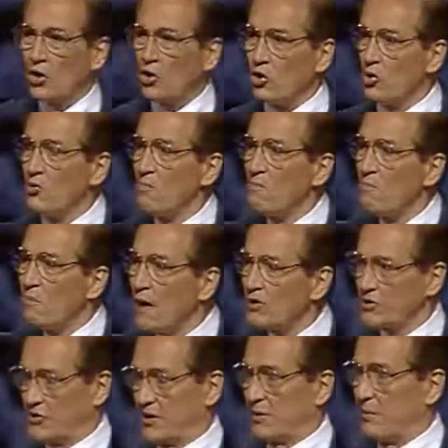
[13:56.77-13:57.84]
You
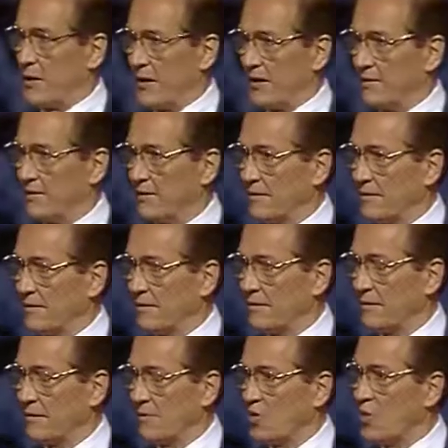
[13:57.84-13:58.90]
must admit,
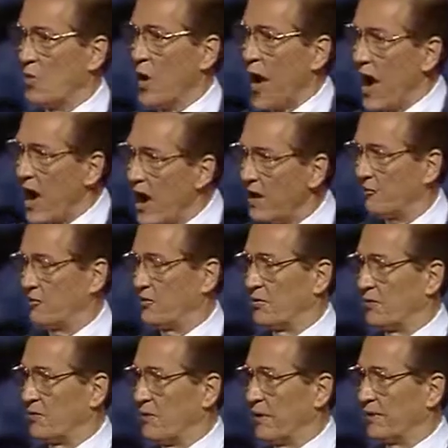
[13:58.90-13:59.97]
you have to
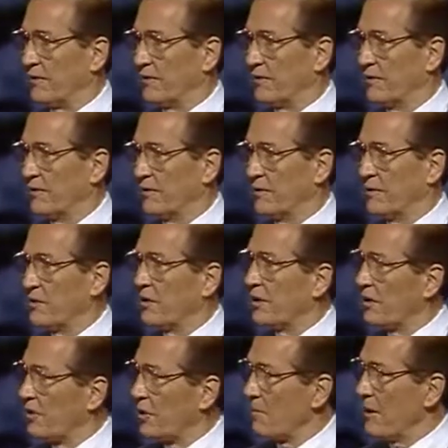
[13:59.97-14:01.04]
admit,
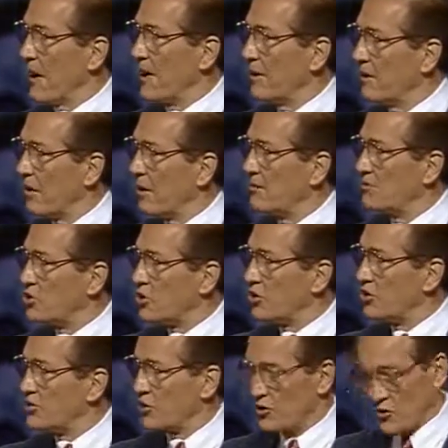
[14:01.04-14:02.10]
the man named
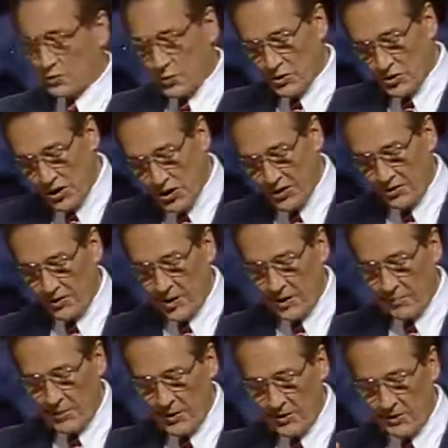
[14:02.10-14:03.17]
Jesus was here
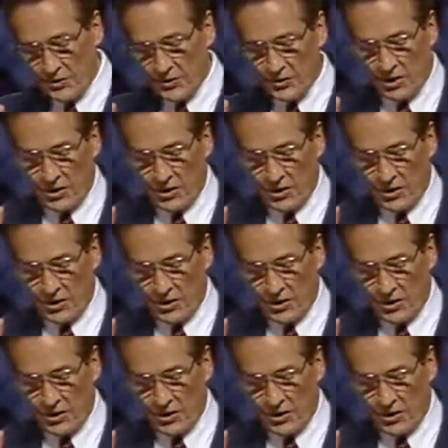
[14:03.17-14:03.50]
upon this